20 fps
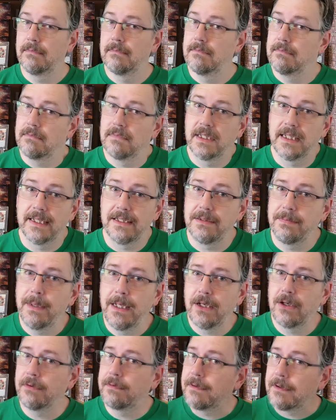Lets me
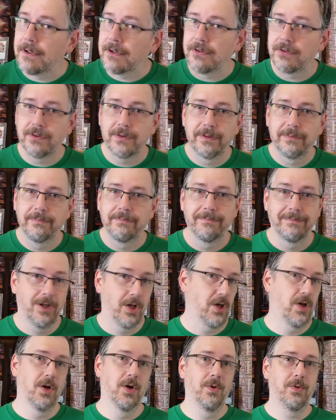go first.
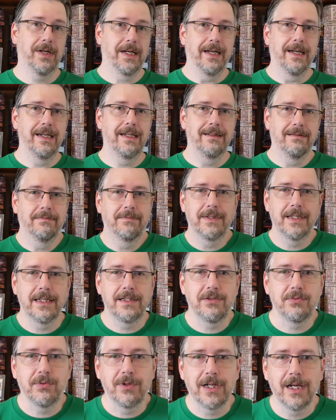Okay,
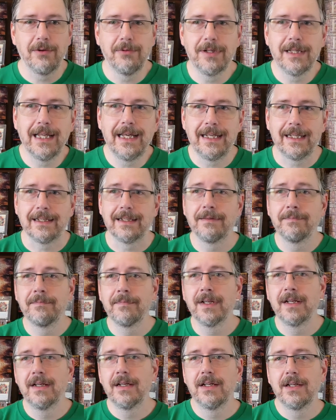that's what I would like.
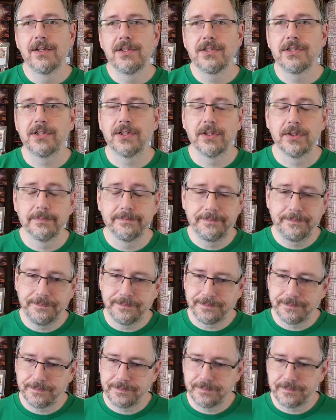So
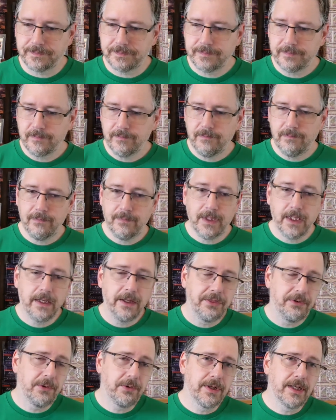I
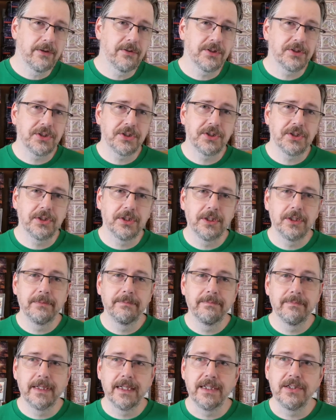throw down a Stir
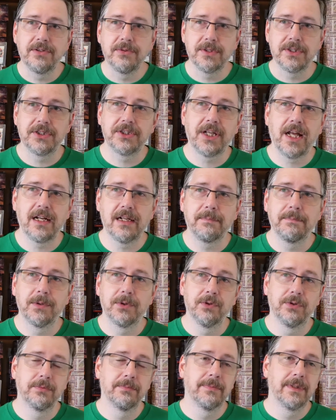into a Sonic
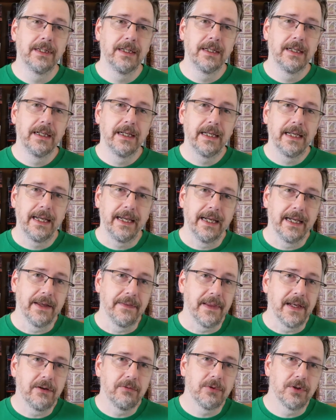Boom, and
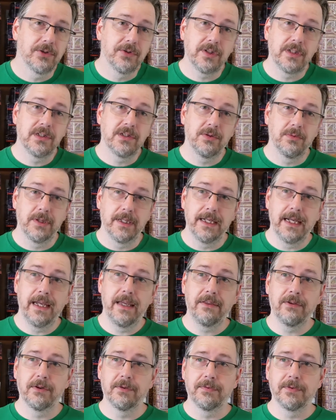that rolls into an
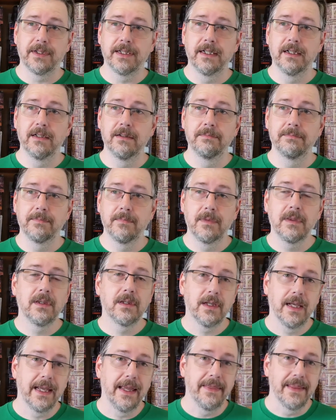Aether Flare,
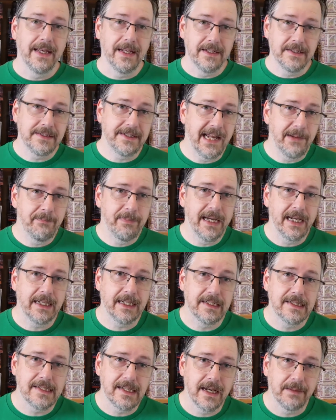and then a Snapback
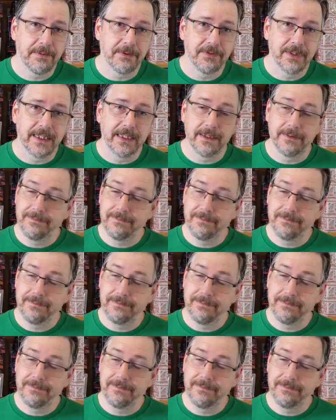on top of that.